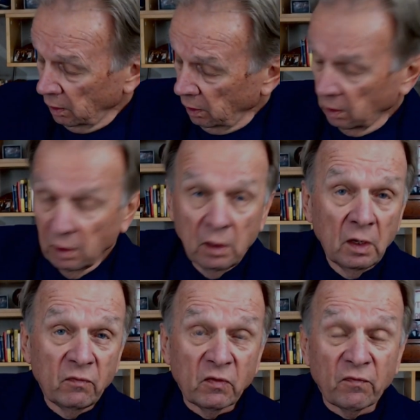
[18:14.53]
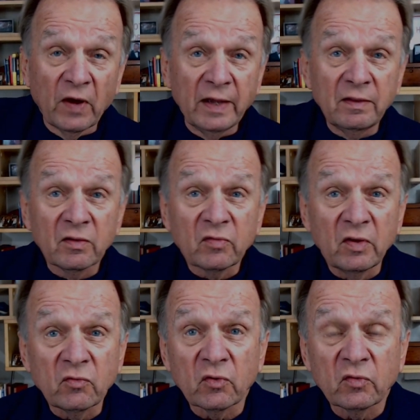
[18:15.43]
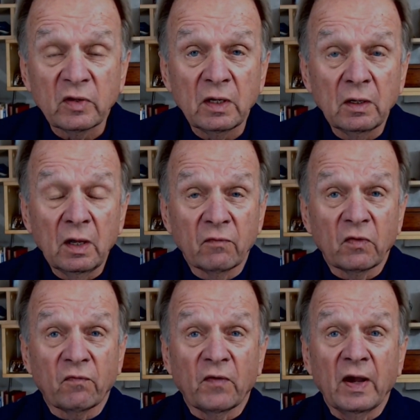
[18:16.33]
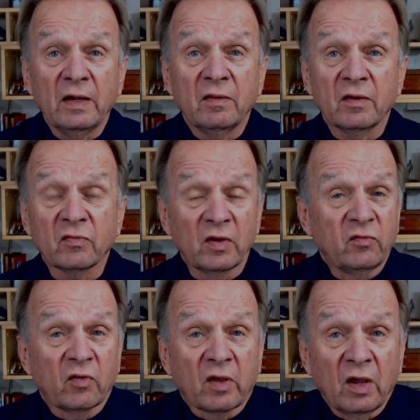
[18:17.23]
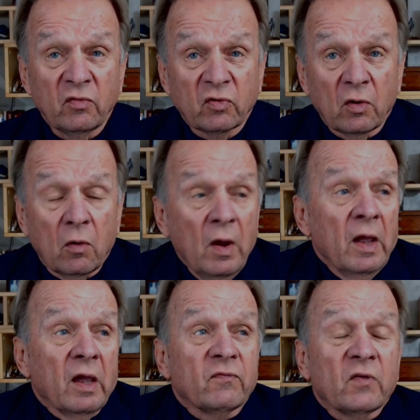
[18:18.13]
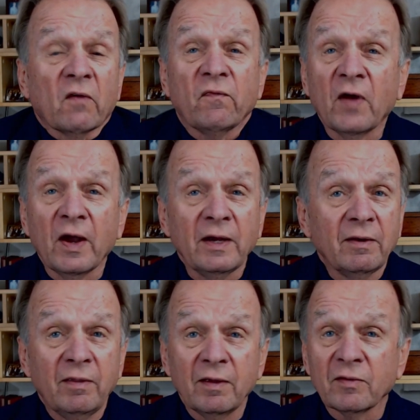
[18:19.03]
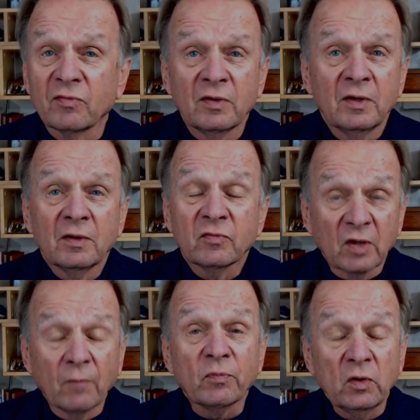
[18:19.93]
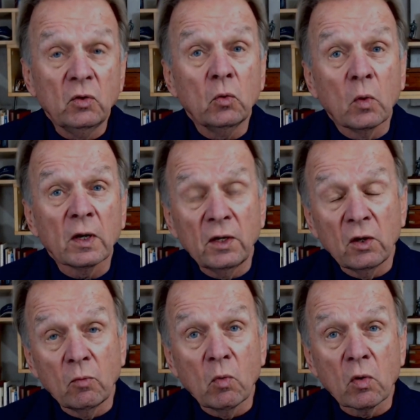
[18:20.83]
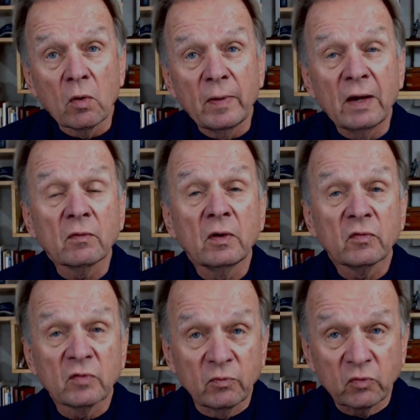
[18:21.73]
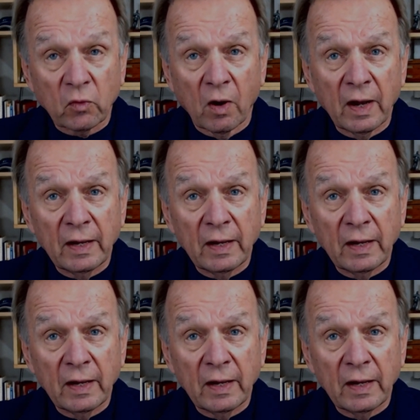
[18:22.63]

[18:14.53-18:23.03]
if you find this interesting, if you find this educational, if you find this something you want to know more about, subscribe,